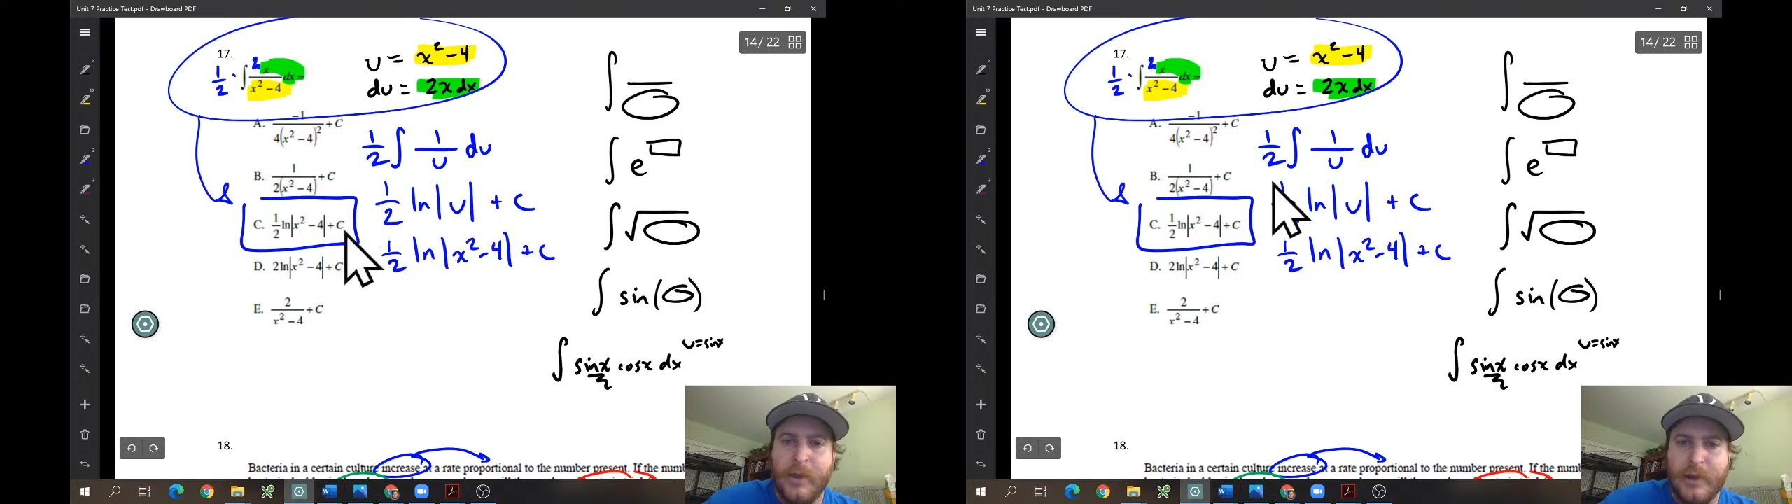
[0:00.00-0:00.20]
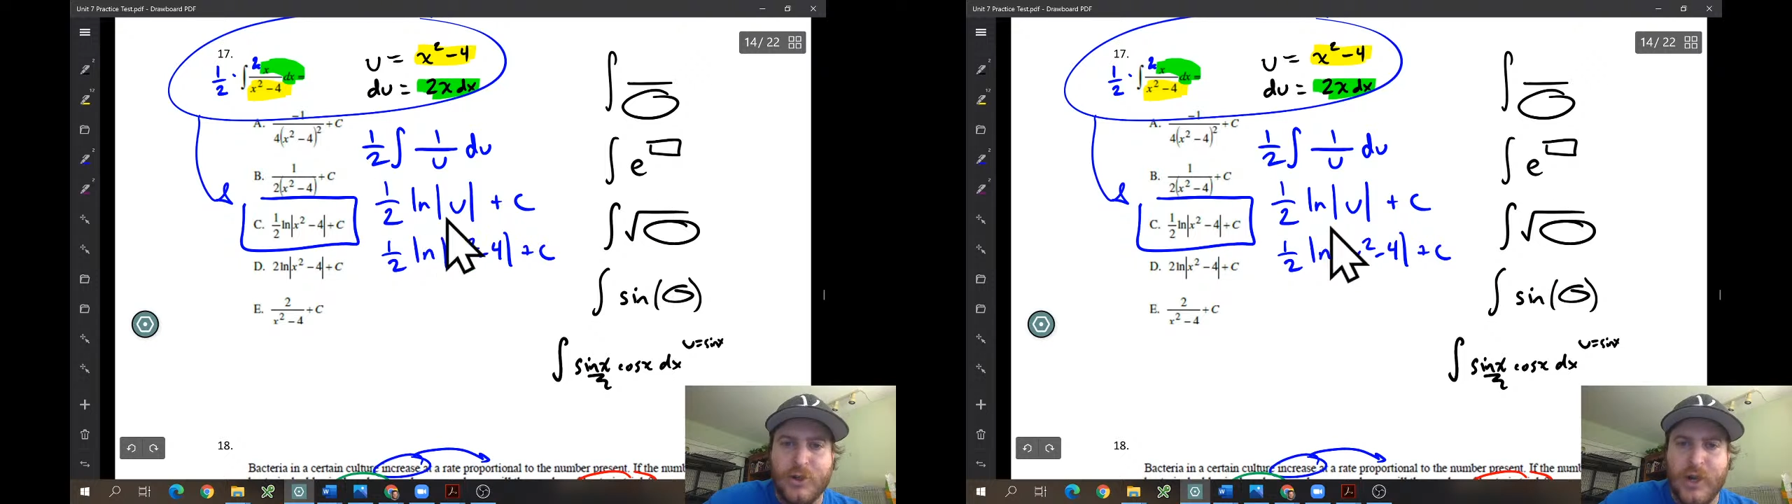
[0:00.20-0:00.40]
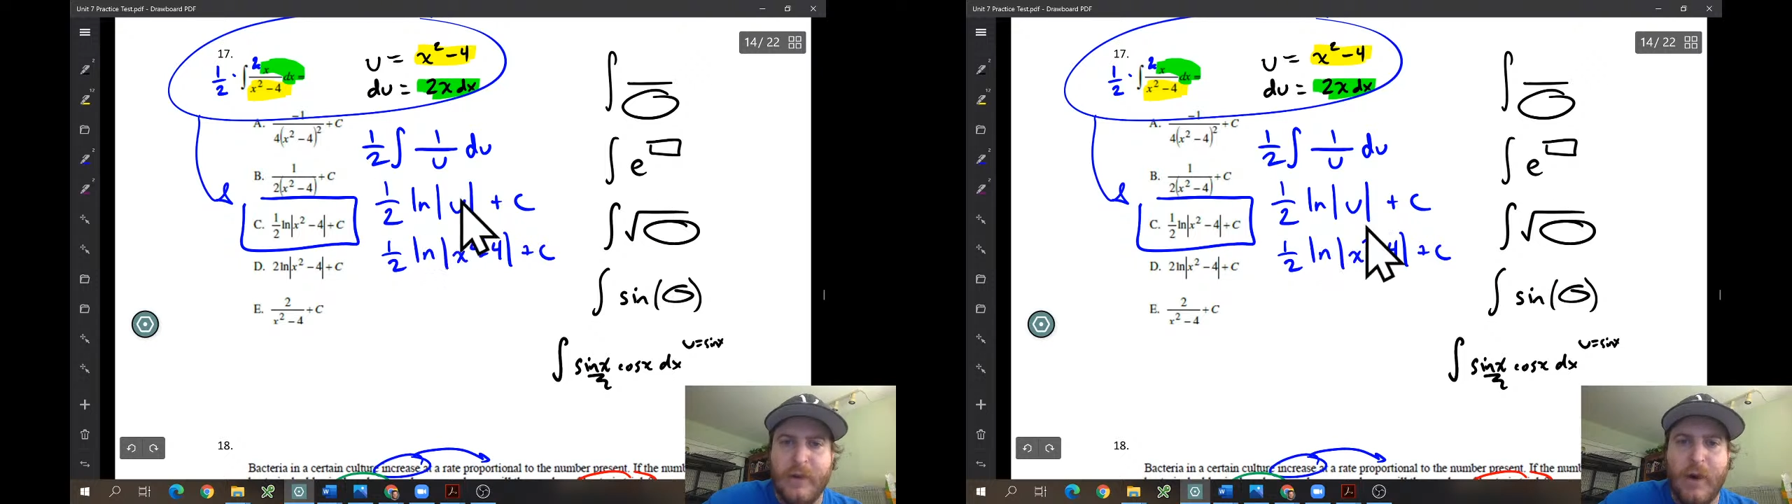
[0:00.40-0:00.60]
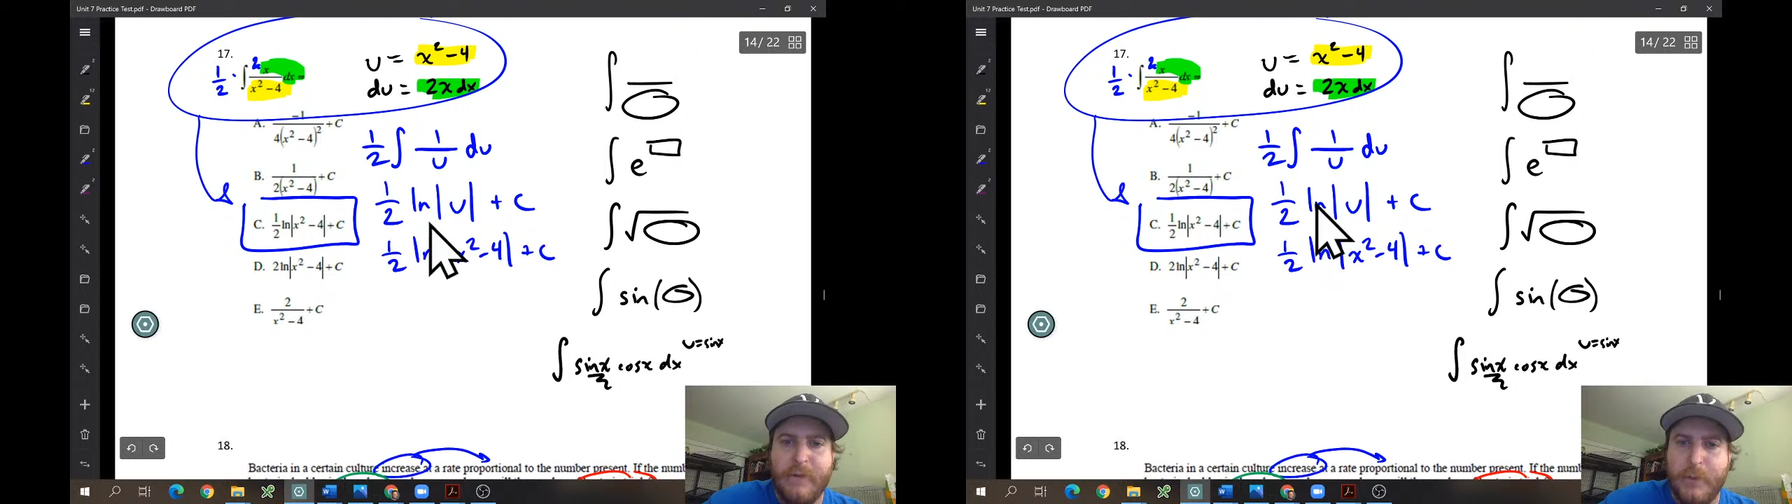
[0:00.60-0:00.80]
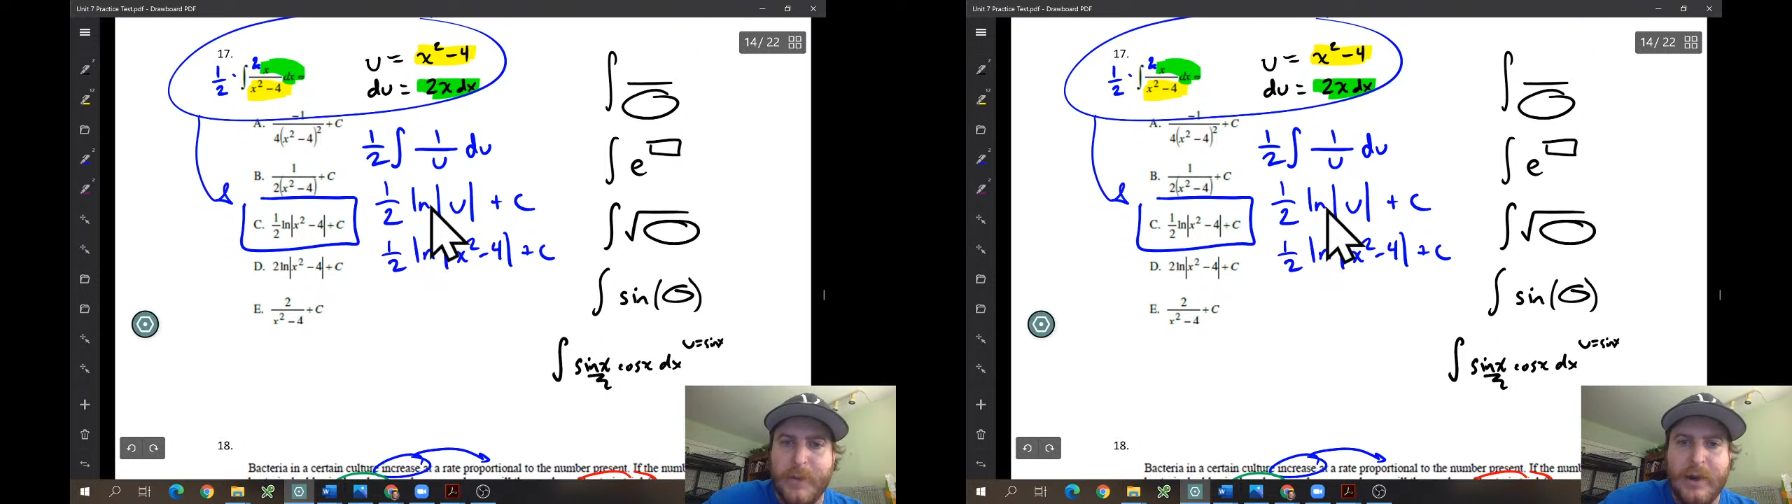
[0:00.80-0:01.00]
Like shave
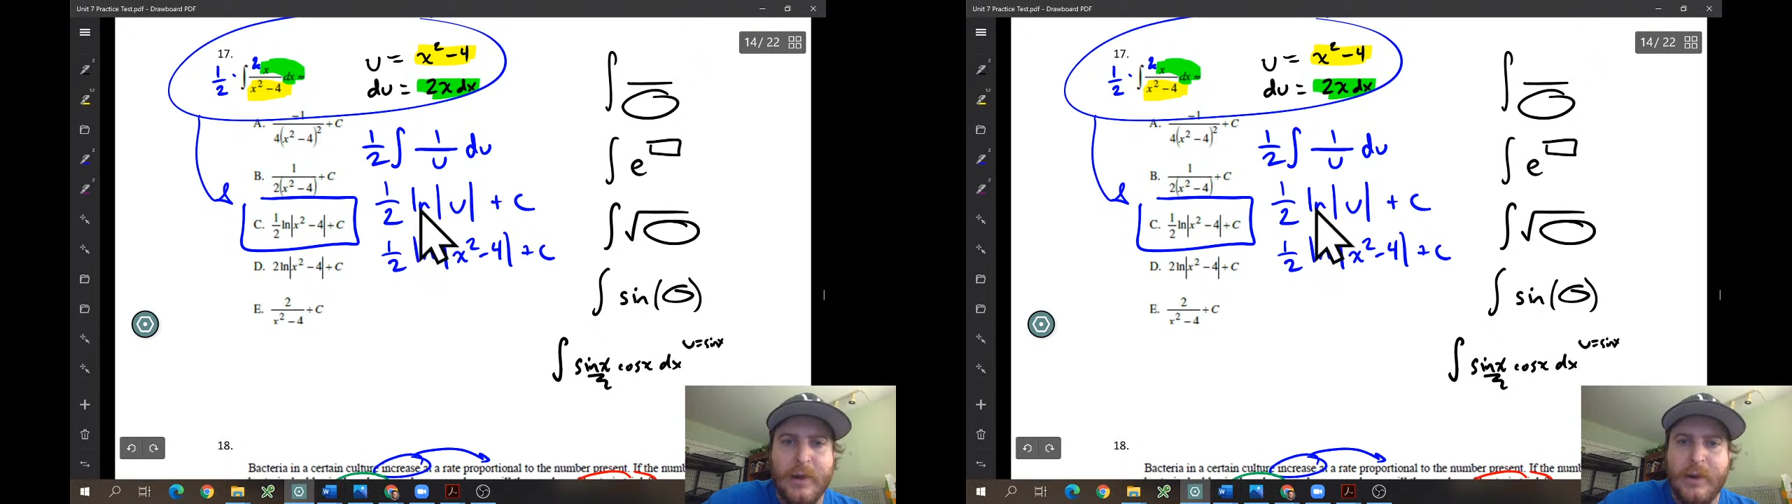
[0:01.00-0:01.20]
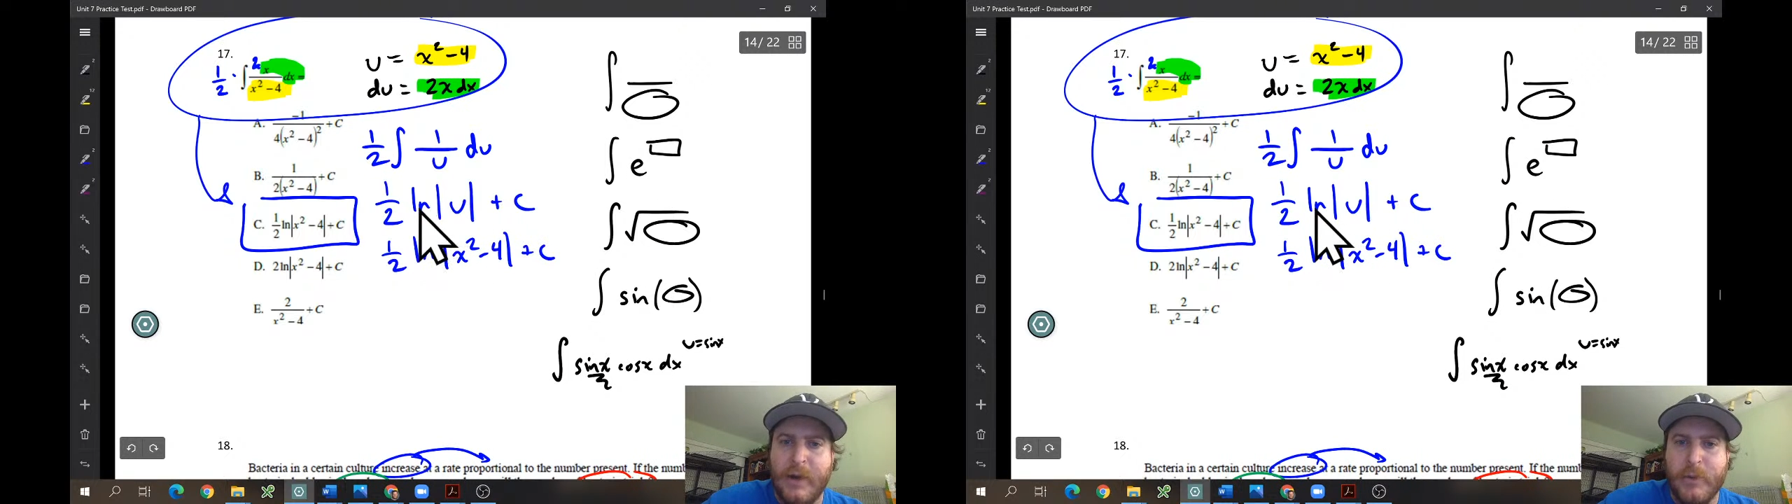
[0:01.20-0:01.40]
off a minute and have